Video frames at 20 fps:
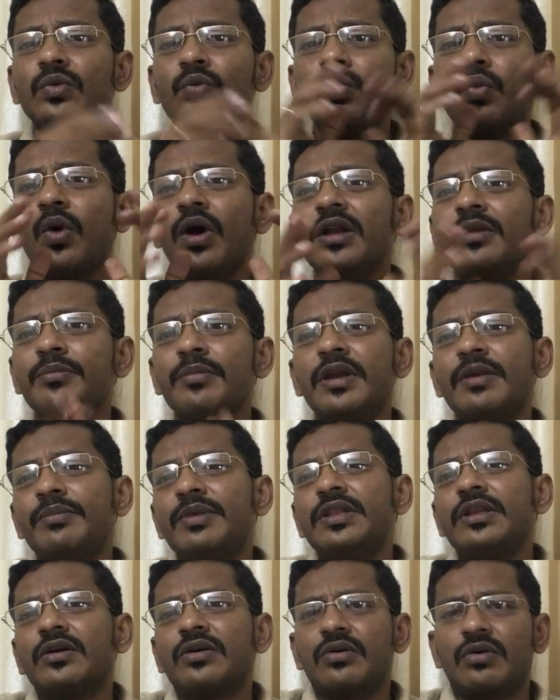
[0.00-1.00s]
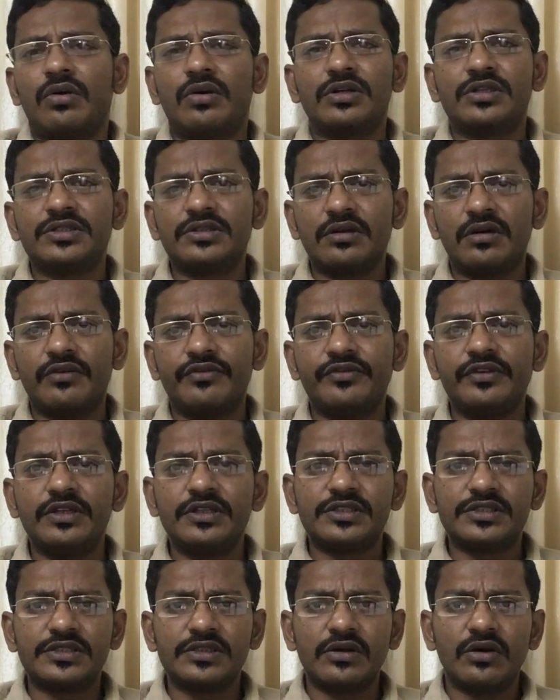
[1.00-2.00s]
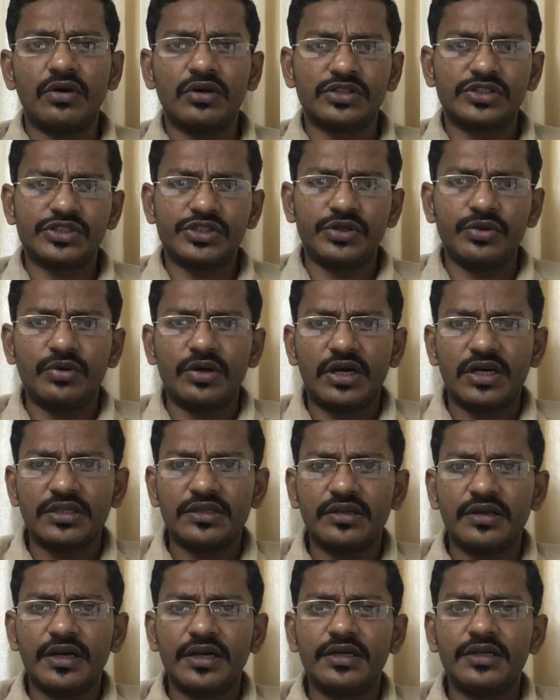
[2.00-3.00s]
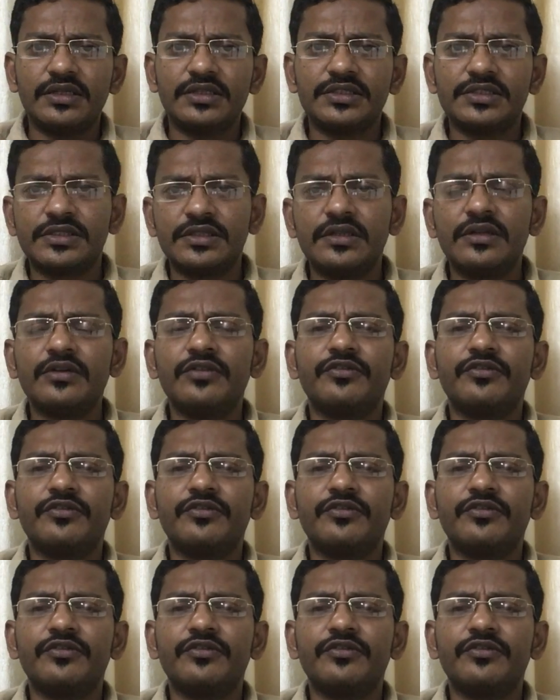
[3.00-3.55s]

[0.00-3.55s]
what may be the cause of this osteoarthritis.